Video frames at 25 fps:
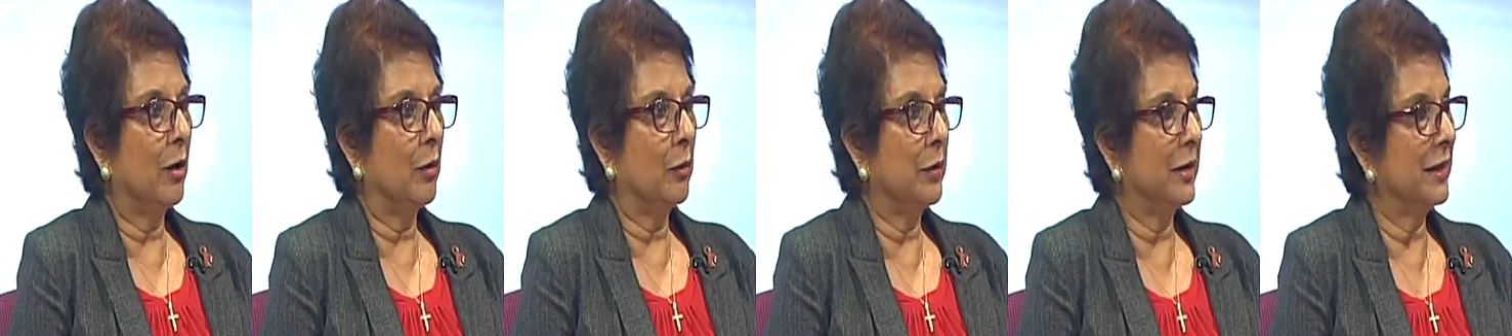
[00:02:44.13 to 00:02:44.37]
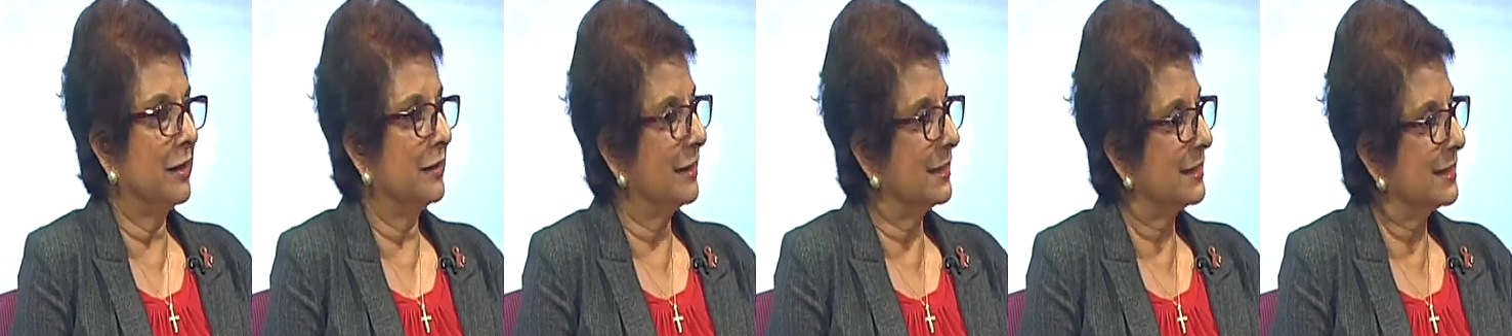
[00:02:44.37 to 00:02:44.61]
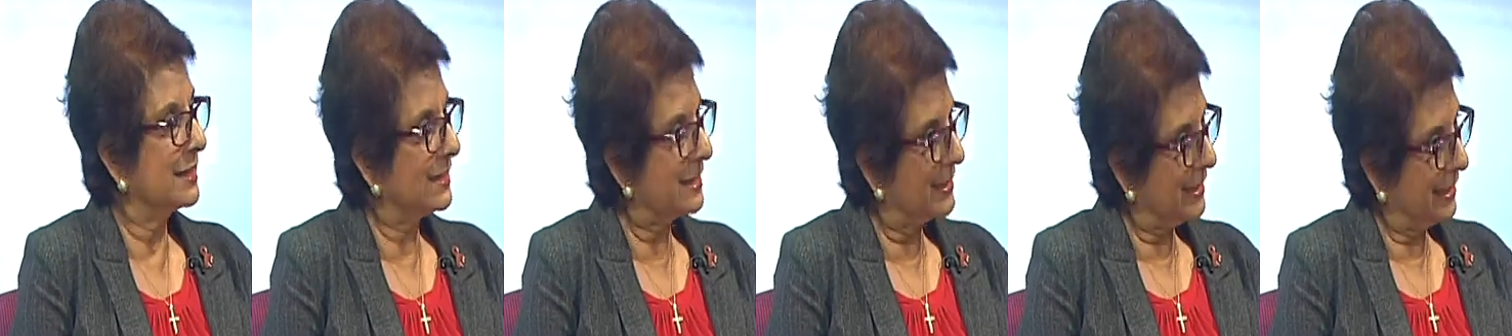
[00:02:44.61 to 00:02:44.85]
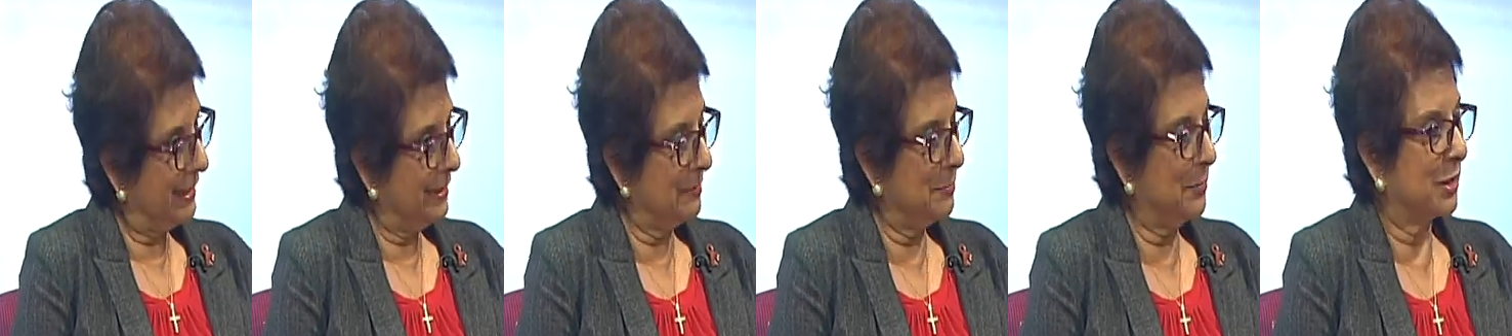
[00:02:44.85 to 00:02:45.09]
we are not
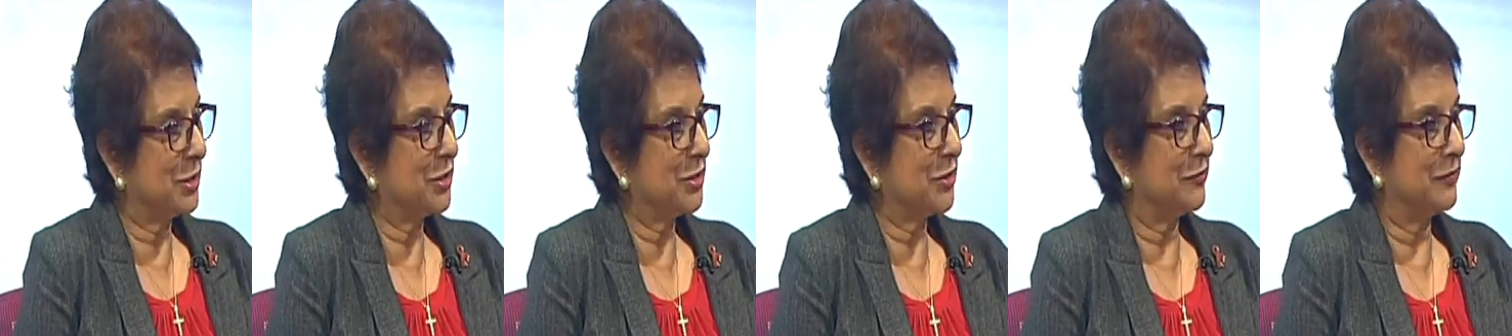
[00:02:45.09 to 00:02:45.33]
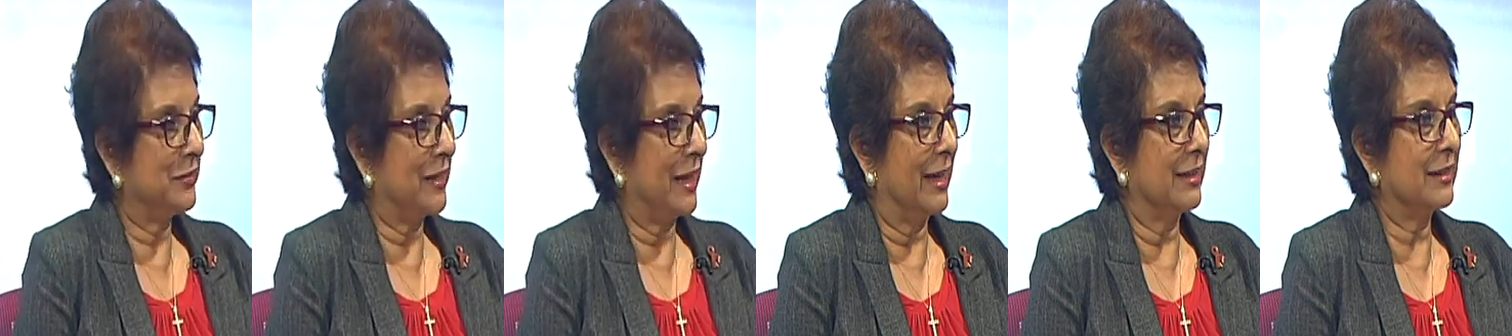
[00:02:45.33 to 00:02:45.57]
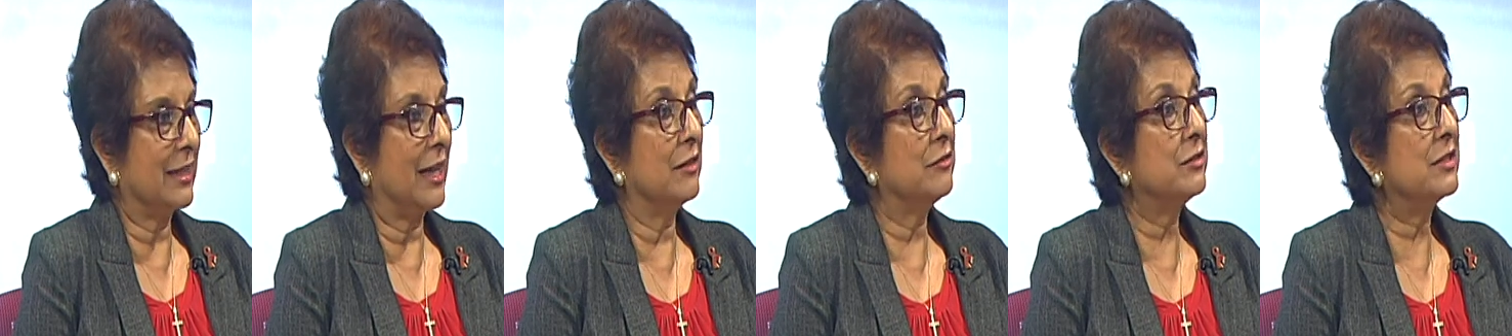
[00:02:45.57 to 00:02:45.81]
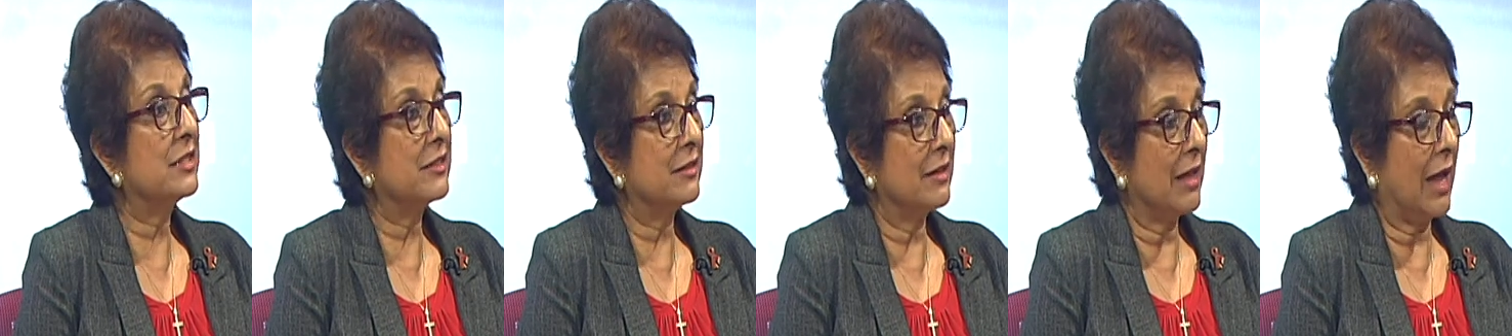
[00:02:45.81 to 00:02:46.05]
seeing much of that. And
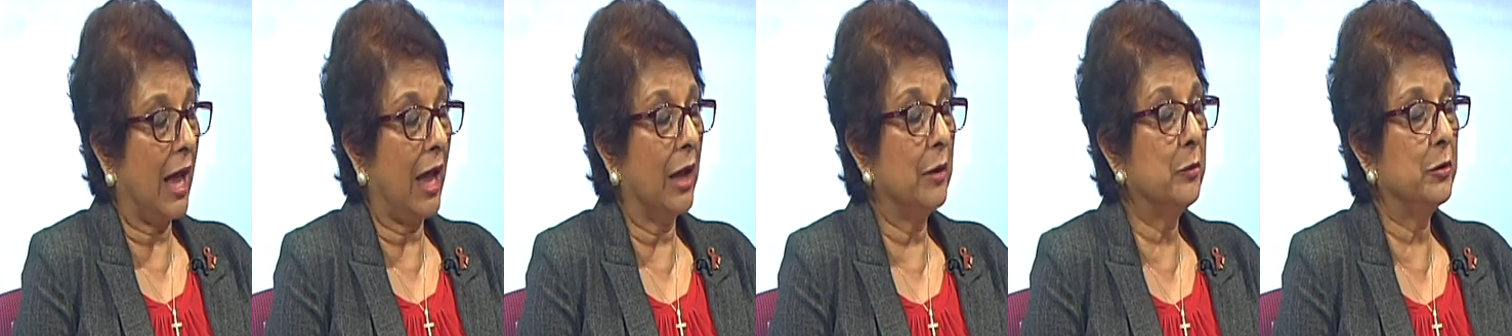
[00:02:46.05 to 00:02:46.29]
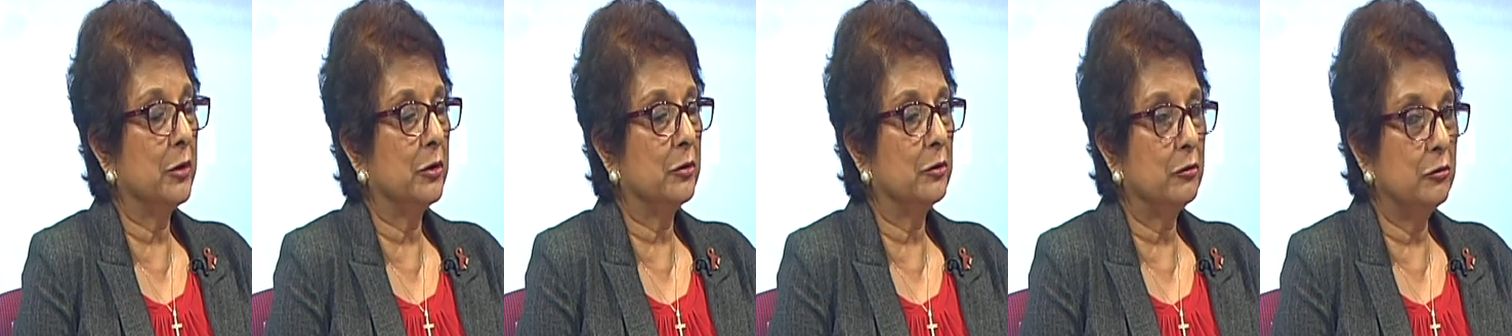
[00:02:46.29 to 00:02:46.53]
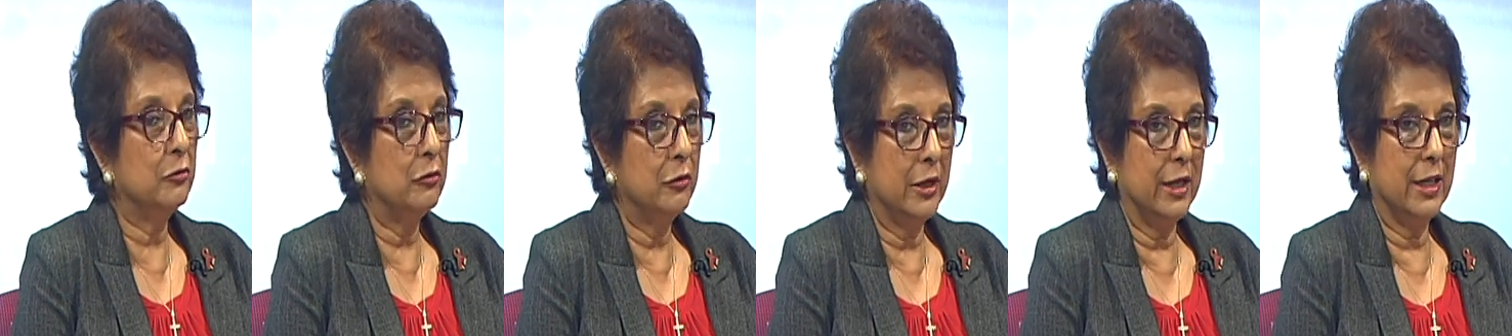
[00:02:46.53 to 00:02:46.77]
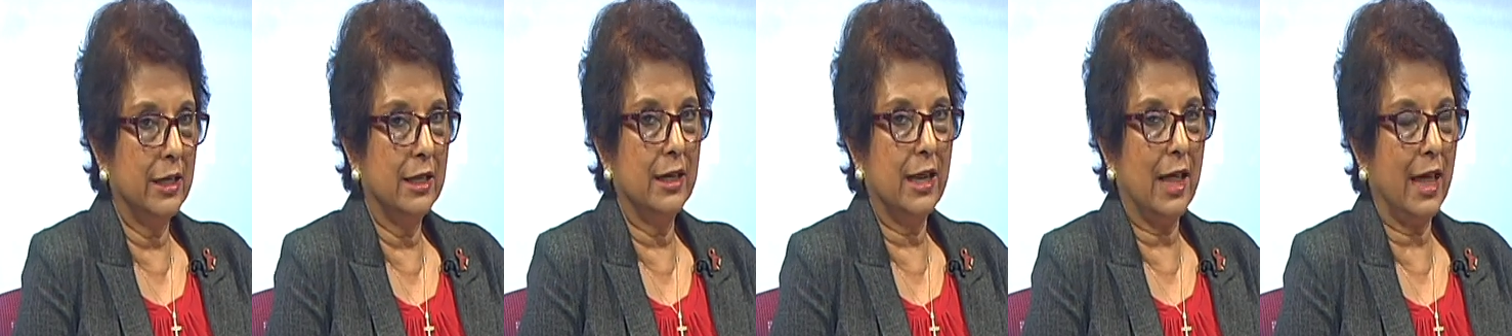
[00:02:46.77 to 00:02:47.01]
I would
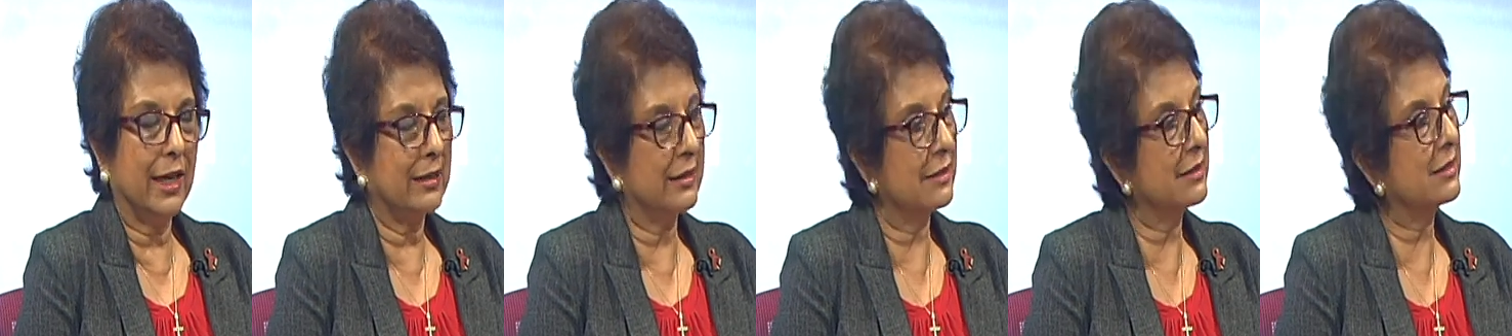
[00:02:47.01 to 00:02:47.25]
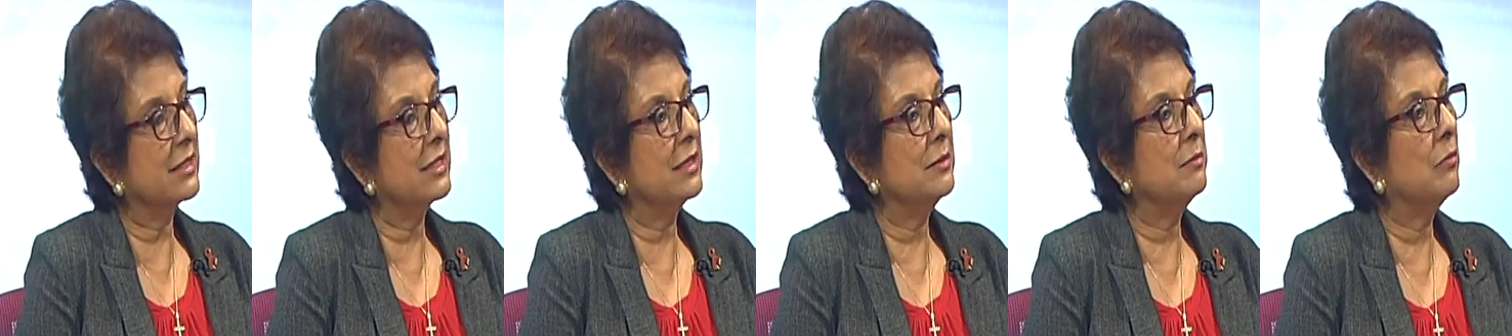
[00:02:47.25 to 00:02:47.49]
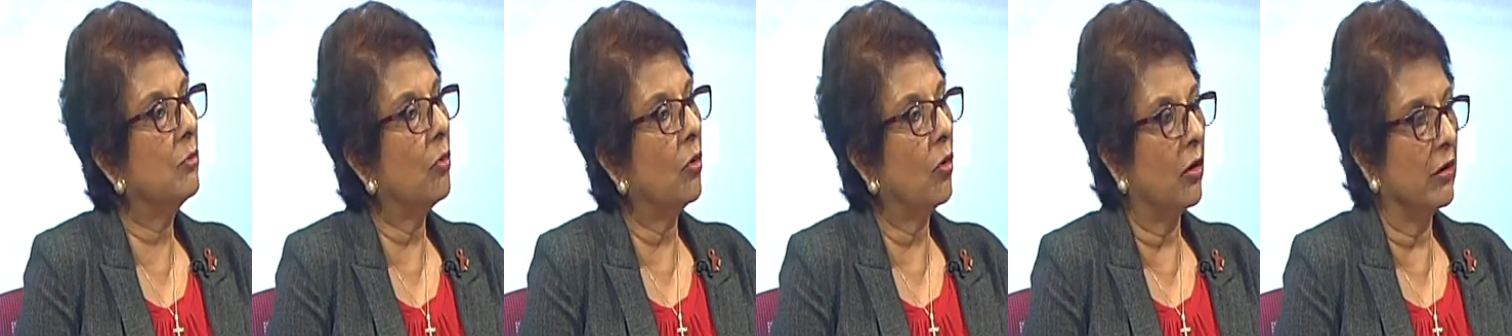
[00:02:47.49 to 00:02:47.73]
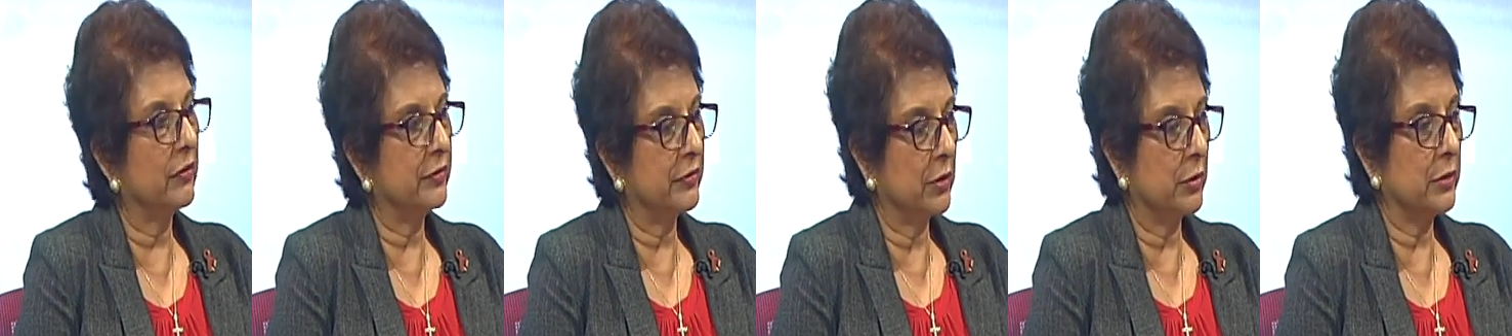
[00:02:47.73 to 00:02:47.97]
really like to see more
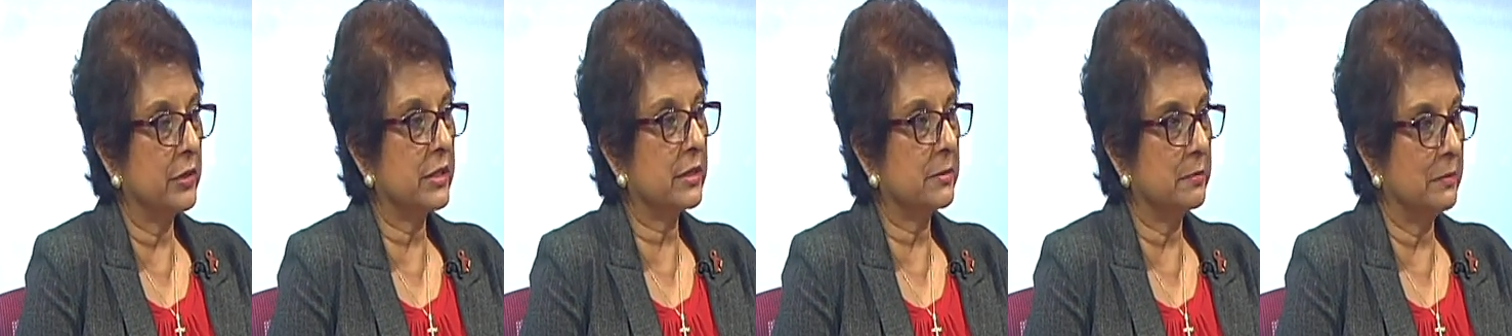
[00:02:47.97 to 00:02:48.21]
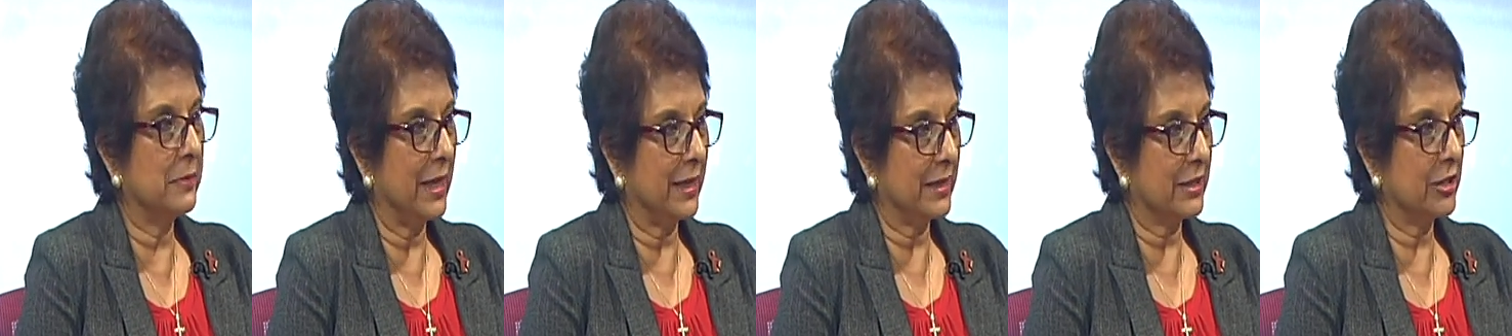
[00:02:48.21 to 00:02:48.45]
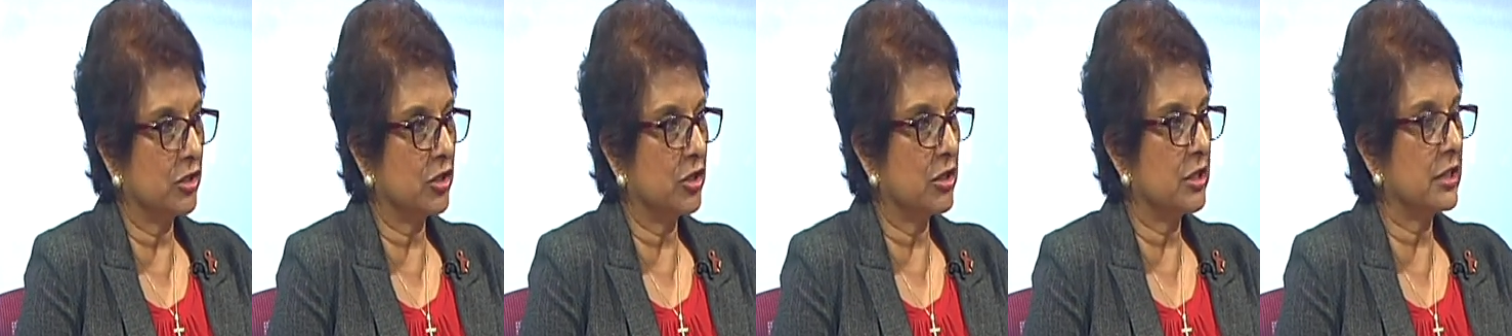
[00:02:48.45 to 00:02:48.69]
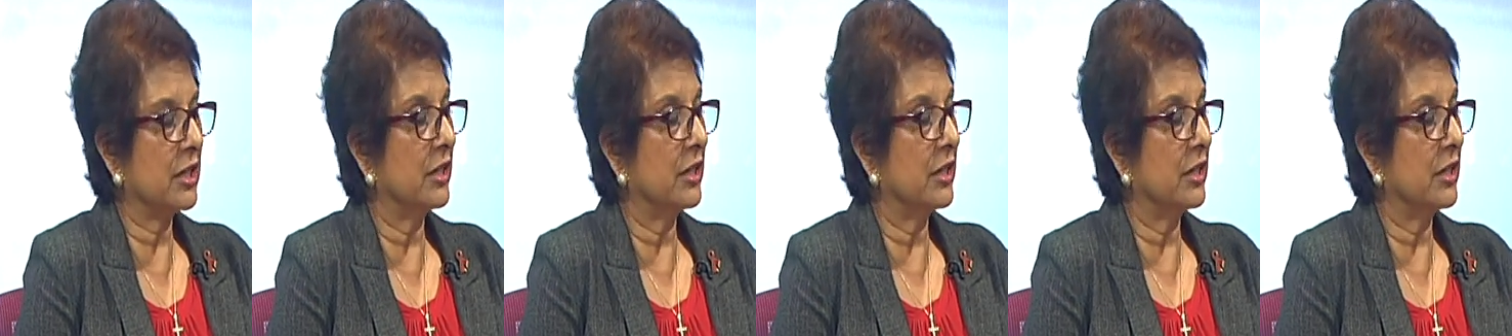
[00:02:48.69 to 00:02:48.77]
of those messages